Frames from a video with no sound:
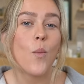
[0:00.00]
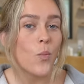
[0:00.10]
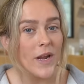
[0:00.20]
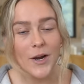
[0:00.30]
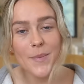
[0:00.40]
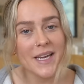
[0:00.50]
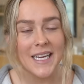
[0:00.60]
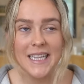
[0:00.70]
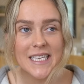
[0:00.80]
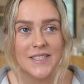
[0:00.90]
we are
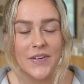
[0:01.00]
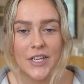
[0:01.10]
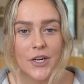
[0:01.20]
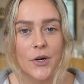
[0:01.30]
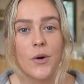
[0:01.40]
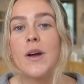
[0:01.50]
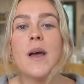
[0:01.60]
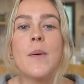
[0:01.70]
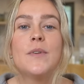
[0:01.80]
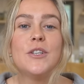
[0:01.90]
making this video
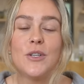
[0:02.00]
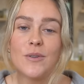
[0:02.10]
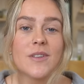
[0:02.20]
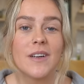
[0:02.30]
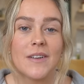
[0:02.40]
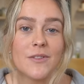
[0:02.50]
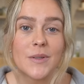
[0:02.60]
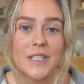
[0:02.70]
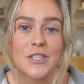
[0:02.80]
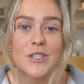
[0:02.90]
to use our
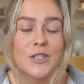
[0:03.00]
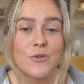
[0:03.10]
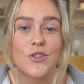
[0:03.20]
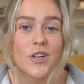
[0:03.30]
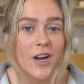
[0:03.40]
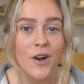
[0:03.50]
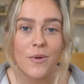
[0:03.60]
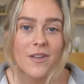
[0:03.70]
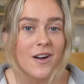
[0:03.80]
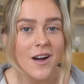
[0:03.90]
influence to share
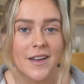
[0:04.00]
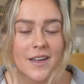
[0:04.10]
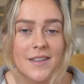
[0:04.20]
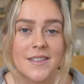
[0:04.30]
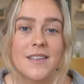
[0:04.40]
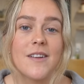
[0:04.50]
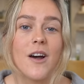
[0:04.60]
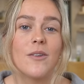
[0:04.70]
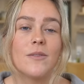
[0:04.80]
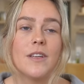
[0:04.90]
with our audience
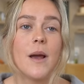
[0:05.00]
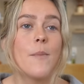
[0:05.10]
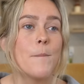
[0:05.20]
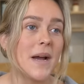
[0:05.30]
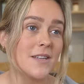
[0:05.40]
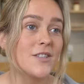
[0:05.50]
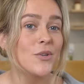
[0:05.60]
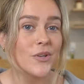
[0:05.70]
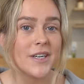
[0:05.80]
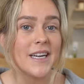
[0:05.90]
not only my
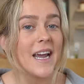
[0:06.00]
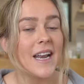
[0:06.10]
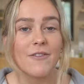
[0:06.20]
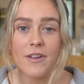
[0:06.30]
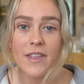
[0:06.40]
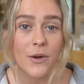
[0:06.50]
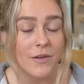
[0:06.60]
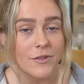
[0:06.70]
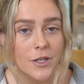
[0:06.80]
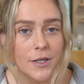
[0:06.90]
story and everything
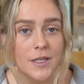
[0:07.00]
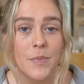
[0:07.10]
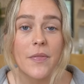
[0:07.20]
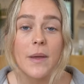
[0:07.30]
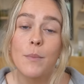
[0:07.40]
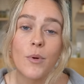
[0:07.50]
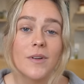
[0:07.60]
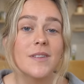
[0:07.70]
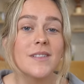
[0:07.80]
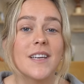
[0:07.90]
we've learned, but the
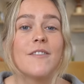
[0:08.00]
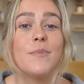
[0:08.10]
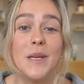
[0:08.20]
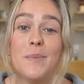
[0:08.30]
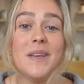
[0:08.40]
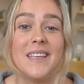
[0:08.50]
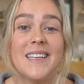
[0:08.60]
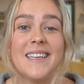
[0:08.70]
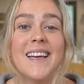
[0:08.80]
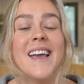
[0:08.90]
importance of
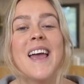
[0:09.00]
PPE.